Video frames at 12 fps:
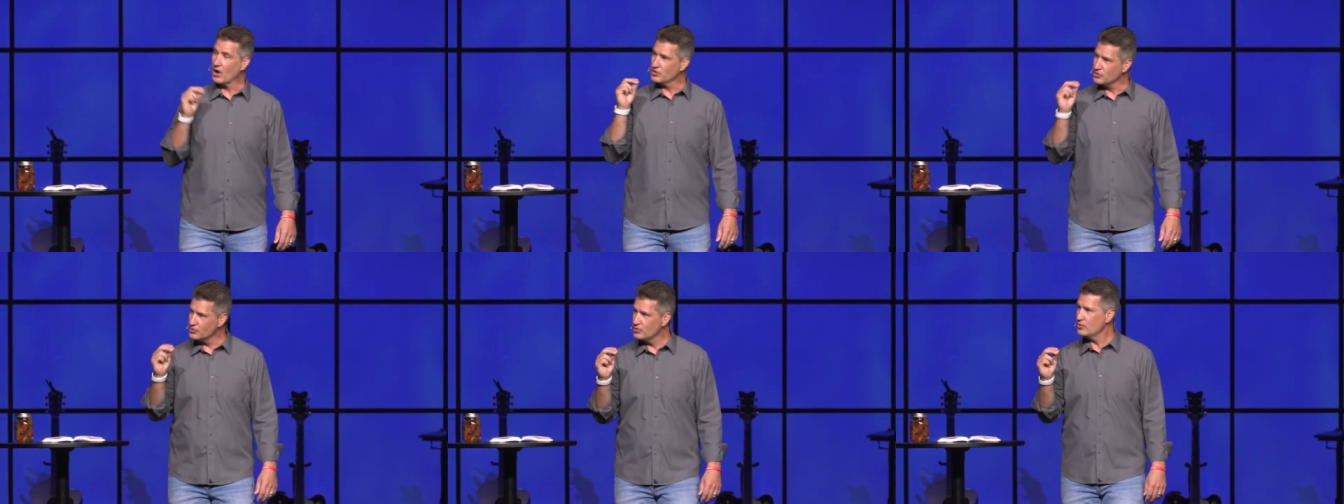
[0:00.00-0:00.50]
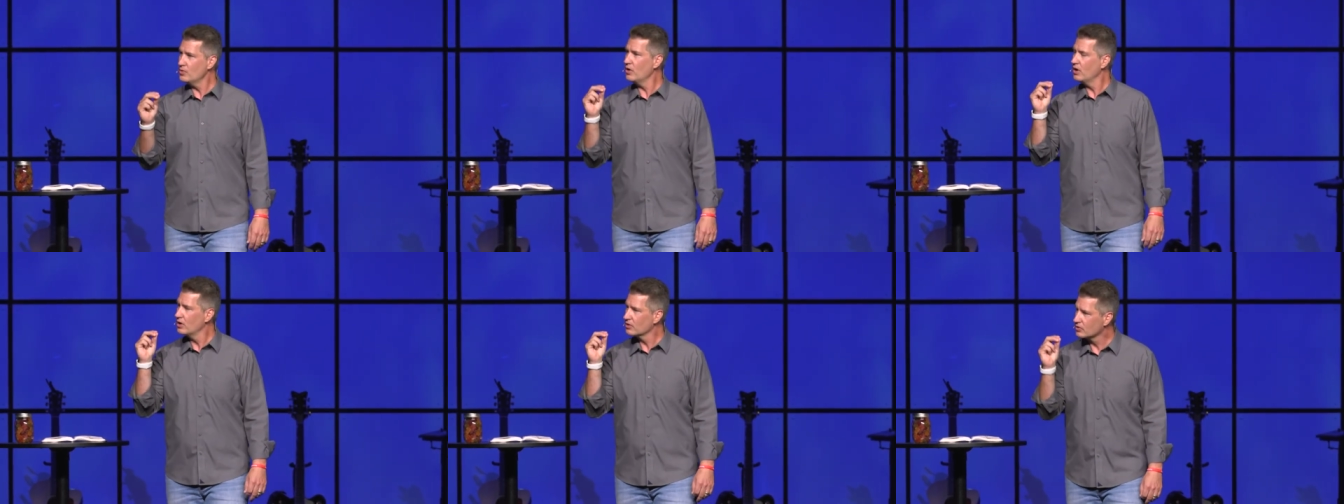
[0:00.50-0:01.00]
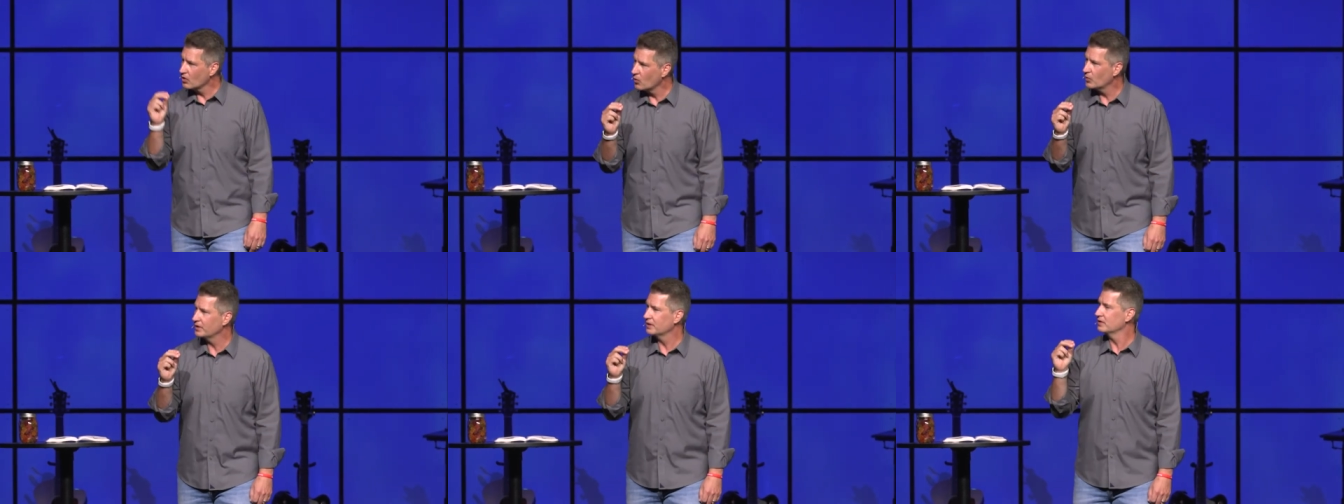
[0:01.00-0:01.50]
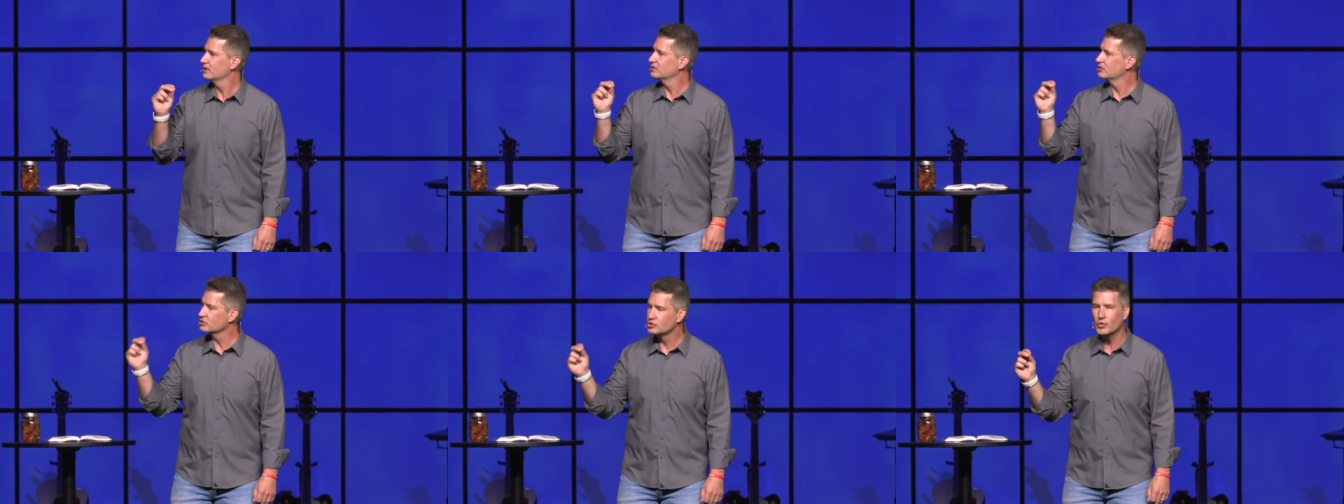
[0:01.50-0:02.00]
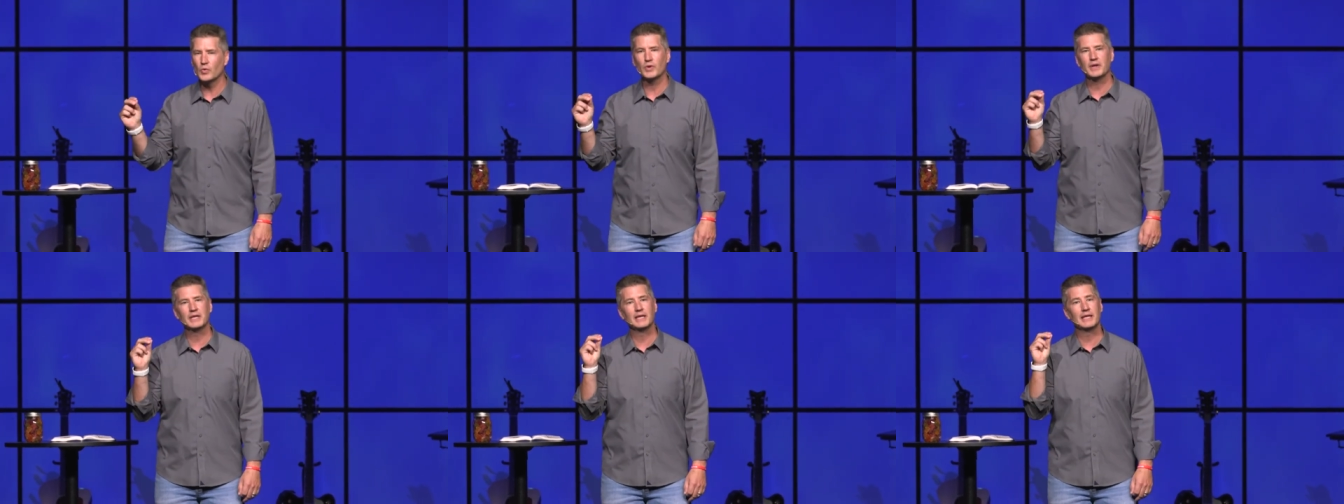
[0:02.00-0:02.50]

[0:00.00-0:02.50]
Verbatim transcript: you going to join